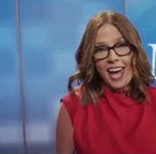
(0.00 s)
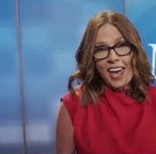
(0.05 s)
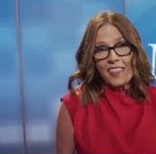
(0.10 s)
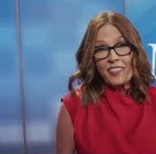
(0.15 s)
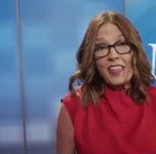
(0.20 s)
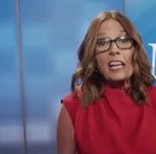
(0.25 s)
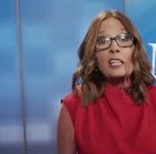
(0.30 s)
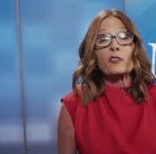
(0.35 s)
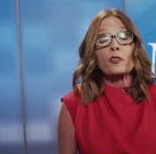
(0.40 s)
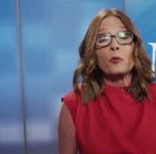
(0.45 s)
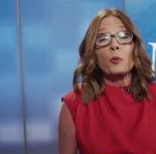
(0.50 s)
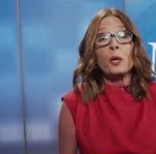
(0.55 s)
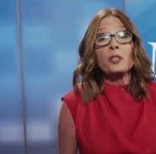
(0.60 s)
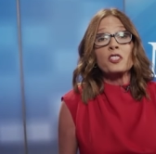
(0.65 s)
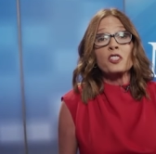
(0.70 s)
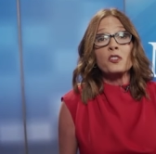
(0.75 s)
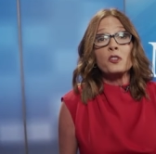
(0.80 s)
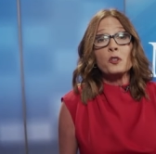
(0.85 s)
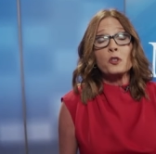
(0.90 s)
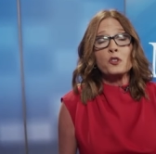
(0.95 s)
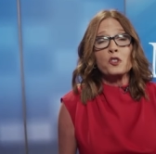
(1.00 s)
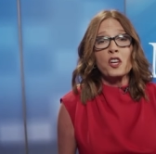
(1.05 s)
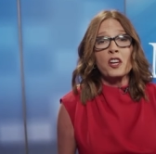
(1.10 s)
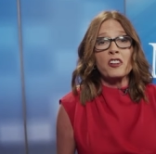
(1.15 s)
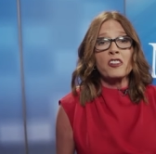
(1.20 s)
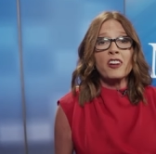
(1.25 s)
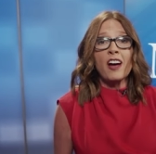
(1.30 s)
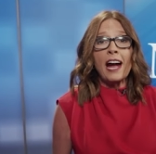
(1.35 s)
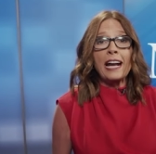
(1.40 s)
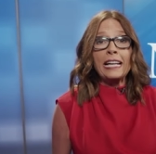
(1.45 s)
Thanks for watching News Channel
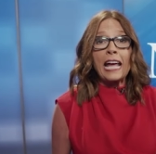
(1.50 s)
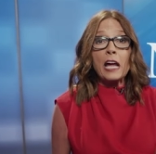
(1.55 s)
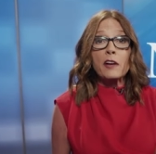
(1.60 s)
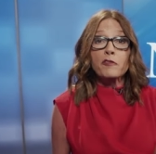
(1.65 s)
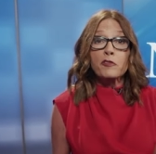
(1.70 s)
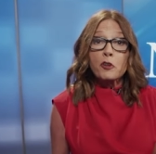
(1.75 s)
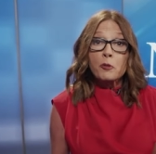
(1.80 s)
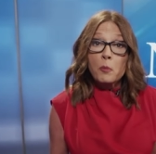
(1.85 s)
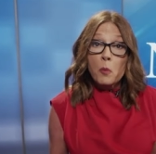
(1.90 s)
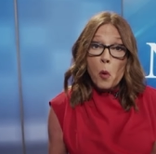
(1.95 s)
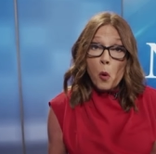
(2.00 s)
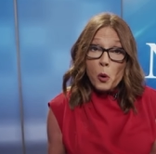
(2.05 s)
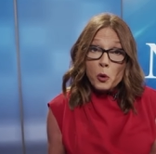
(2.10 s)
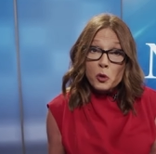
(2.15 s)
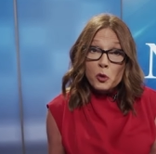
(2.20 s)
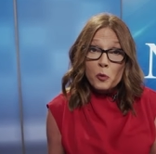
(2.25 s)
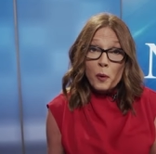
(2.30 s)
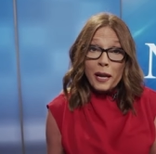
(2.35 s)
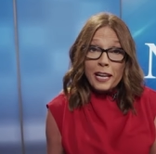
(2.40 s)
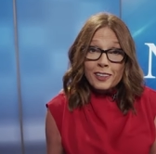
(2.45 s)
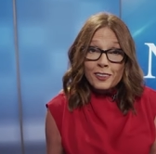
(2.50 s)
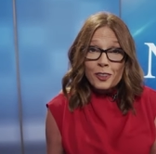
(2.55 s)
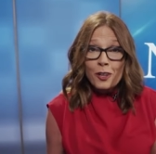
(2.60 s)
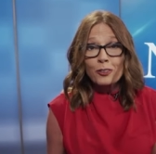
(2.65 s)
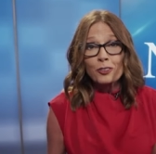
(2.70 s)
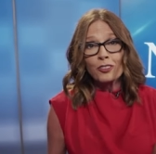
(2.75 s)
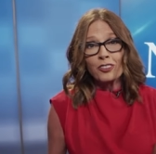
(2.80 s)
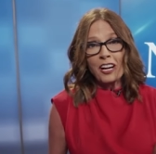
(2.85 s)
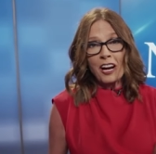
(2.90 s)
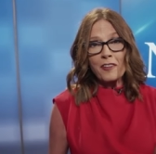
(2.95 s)
9. And for more great
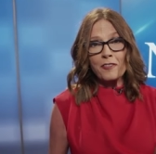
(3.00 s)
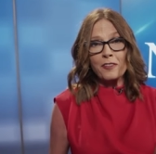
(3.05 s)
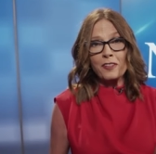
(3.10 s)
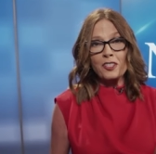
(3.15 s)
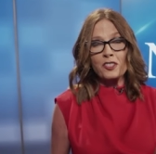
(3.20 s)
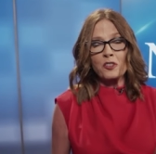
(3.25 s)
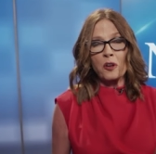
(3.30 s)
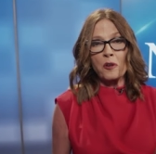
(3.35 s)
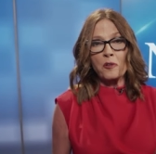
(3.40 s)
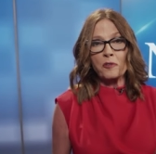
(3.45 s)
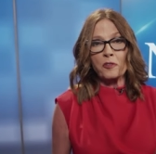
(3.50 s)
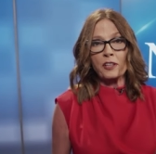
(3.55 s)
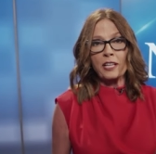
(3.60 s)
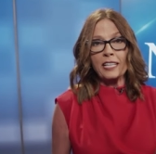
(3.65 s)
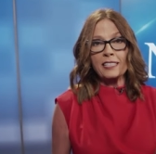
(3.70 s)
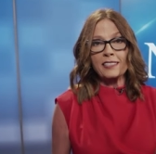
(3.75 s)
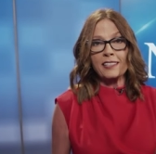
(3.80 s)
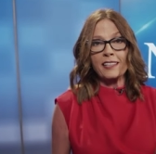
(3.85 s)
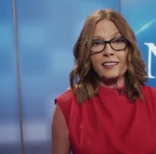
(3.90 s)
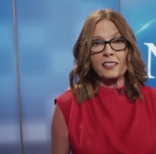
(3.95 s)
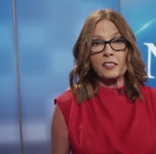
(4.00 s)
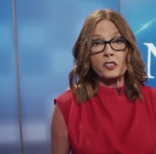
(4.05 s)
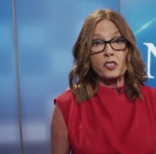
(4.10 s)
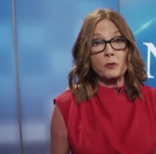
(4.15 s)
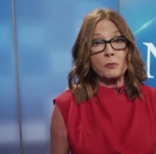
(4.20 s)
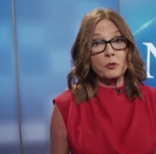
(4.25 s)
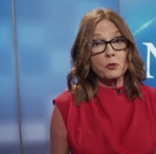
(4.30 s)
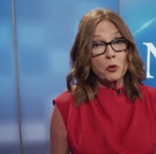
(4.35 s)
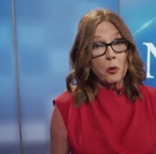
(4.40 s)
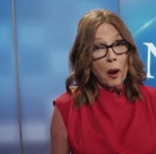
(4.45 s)
local coverage, don't forget to hit the
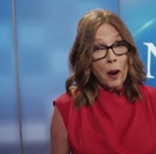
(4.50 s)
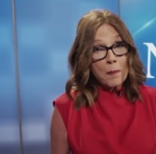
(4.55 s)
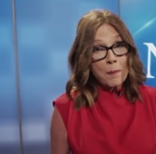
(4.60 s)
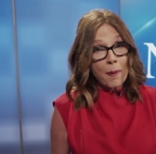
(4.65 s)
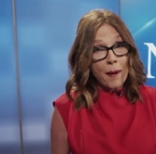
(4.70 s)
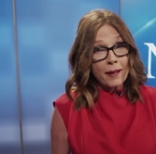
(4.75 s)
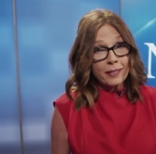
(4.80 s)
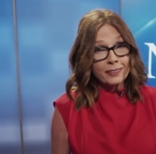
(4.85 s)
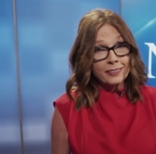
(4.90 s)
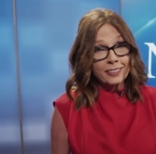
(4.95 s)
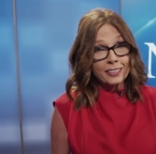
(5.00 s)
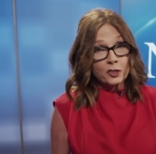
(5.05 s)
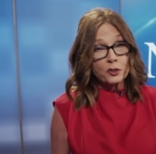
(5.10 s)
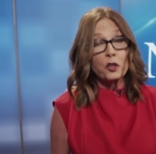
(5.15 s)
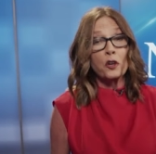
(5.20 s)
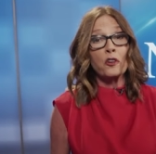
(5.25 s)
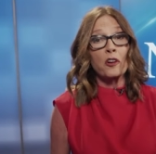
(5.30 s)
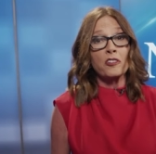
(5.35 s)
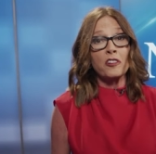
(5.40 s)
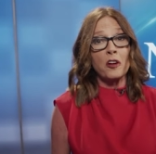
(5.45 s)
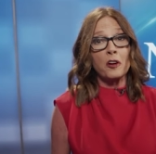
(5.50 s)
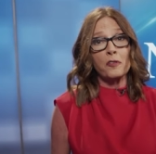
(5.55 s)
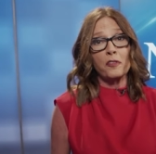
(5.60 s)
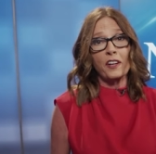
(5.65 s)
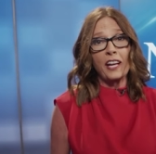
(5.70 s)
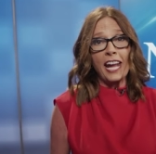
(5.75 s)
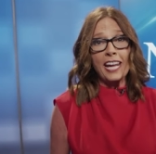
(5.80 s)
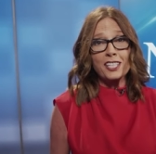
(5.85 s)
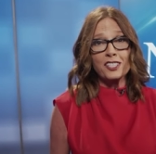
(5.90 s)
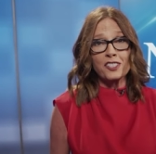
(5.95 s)
subscribe button and turn on
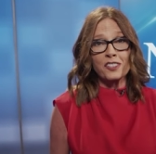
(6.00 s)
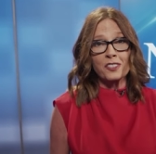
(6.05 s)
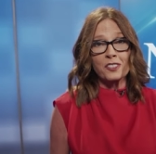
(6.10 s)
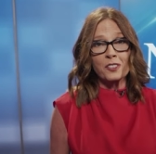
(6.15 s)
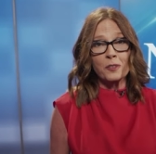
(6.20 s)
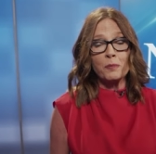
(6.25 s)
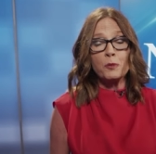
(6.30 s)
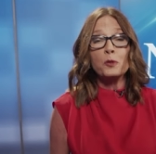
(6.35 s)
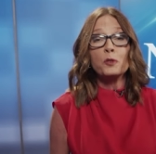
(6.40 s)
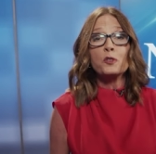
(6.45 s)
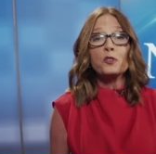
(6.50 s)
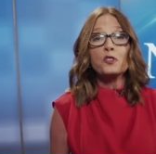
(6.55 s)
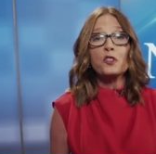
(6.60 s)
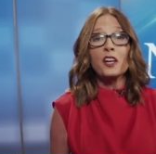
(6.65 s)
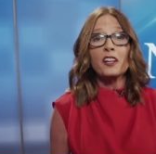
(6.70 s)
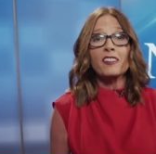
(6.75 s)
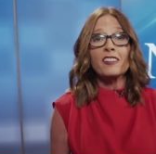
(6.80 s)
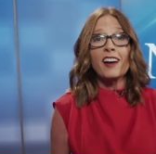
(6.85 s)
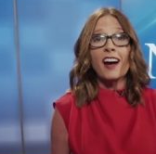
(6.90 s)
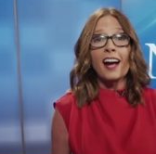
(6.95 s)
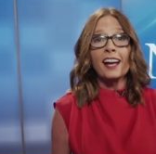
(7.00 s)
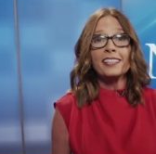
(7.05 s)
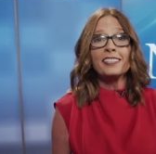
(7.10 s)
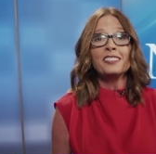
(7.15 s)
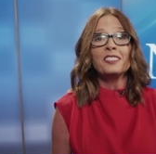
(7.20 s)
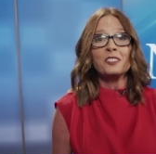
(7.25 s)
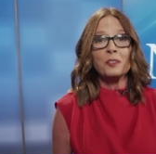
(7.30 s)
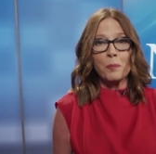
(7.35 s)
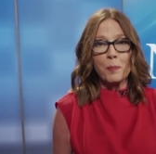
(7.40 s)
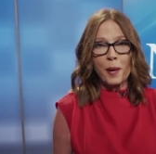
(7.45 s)
notifications. News Channel 9,
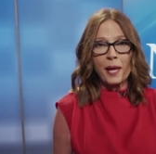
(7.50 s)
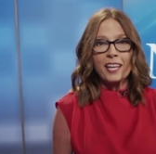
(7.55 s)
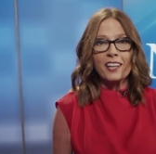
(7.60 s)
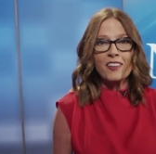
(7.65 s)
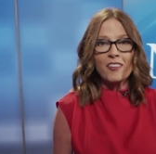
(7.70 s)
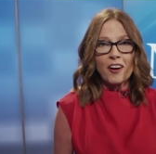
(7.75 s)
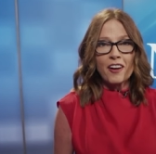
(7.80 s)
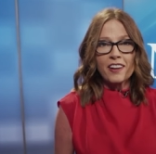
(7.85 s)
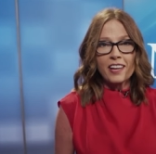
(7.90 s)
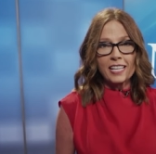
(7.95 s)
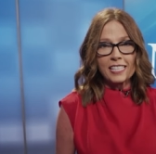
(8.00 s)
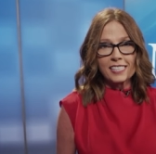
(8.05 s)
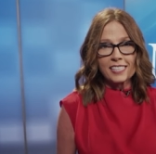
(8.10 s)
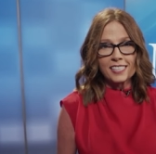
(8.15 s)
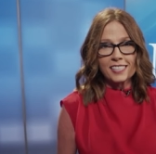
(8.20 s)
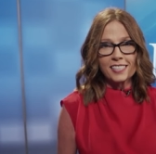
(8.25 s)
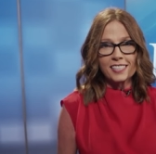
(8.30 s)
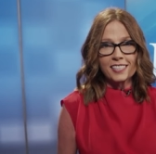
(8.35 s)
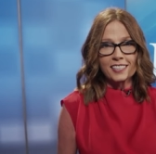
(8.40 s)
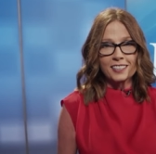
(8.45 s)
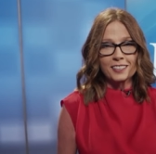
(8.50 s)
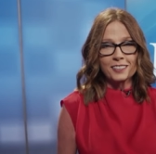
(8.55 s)
depend on us.